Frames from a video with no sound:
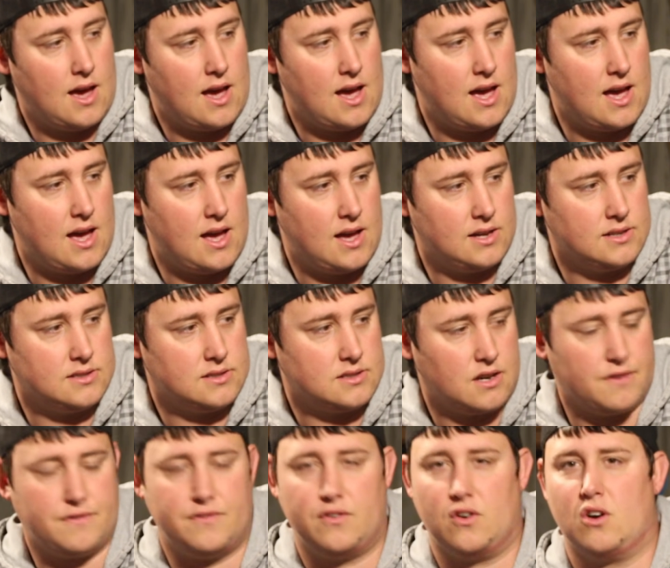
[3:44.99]

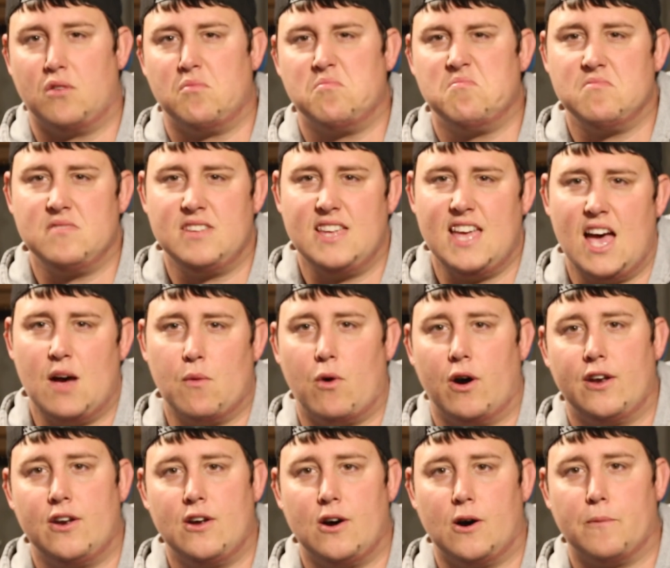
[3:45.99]
and I thought, yeah,
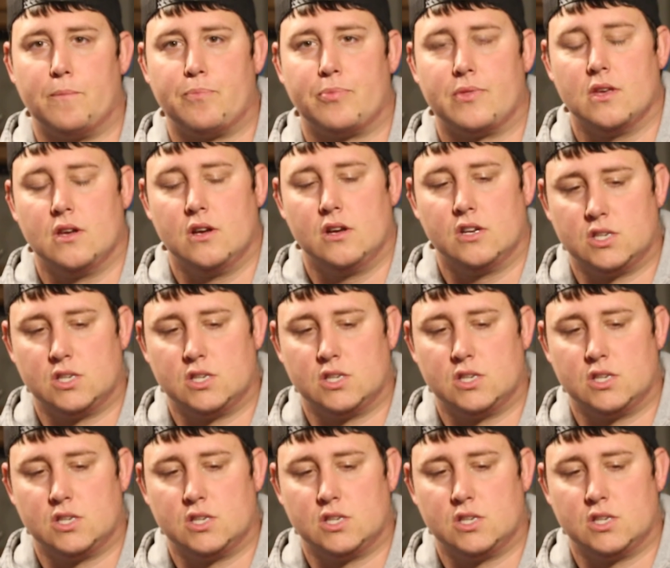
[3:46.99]
why not?